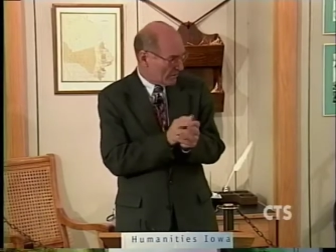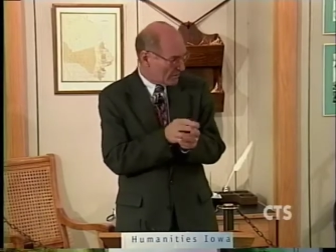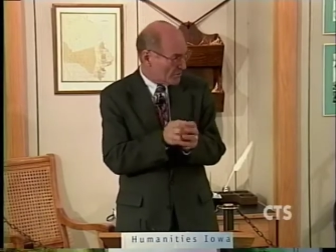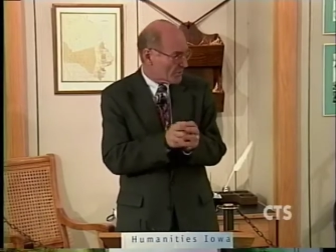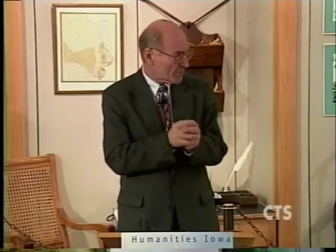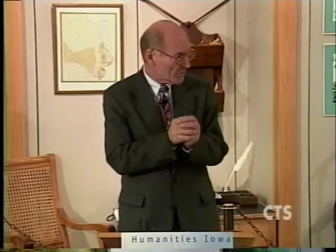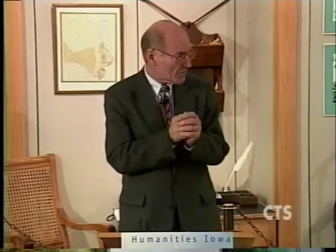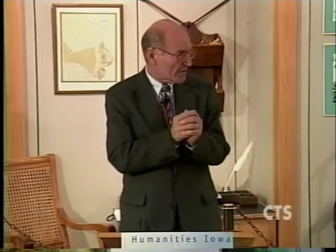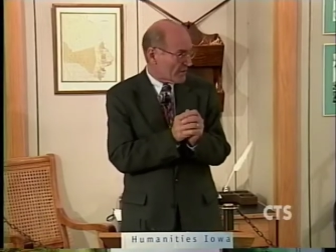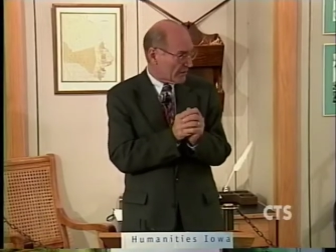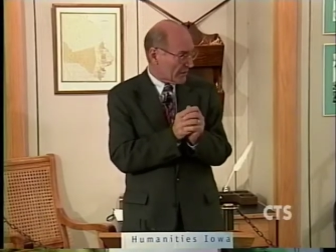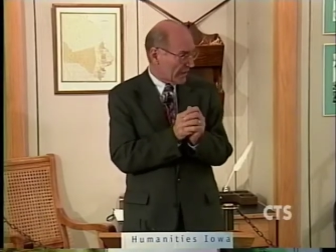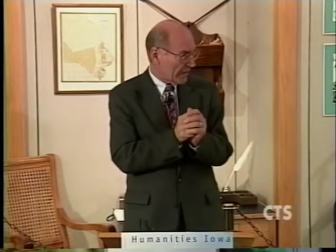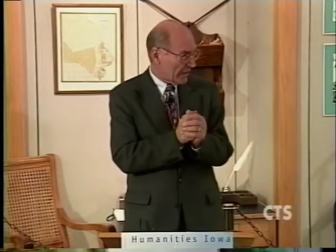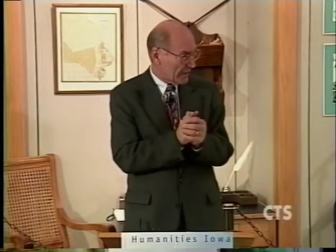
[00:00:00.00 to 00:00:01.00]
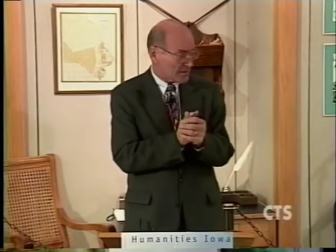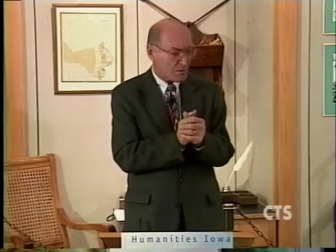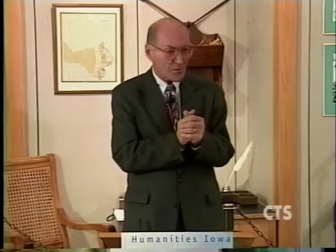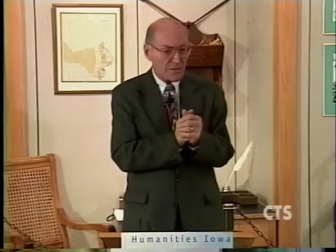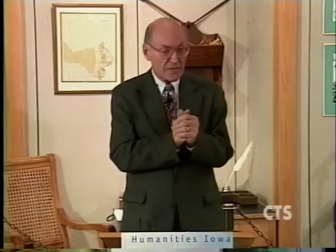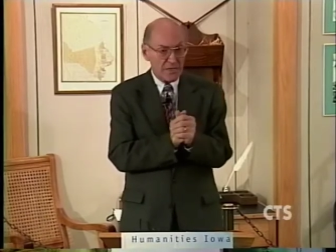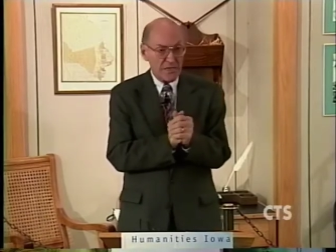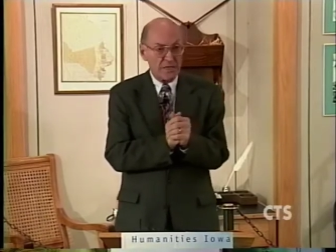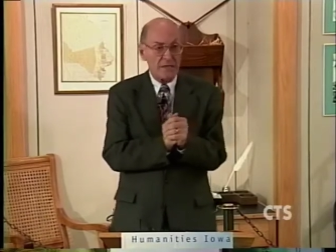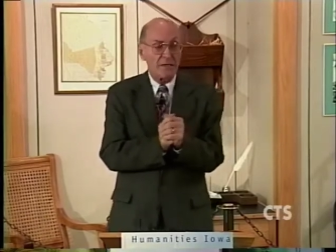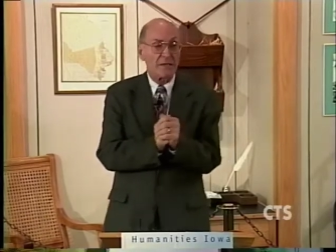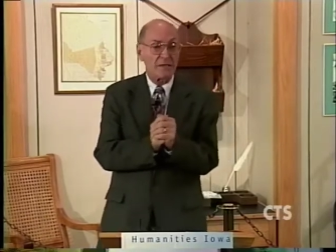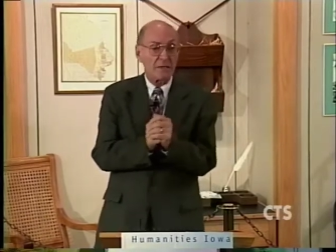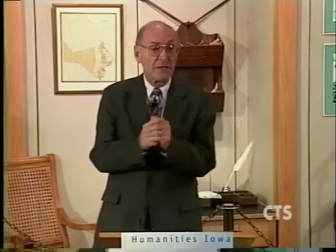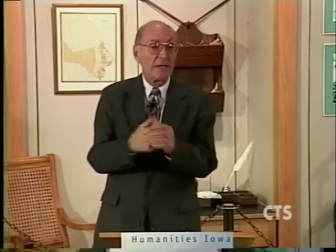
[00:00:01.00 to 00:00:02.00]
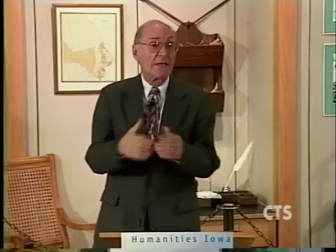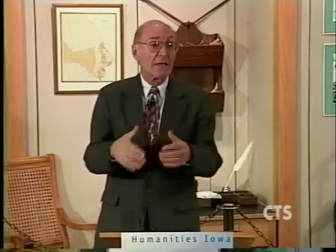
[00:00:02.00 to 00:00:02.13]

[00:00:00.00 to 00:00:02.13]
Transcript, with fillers: surgery on the hands was needed. And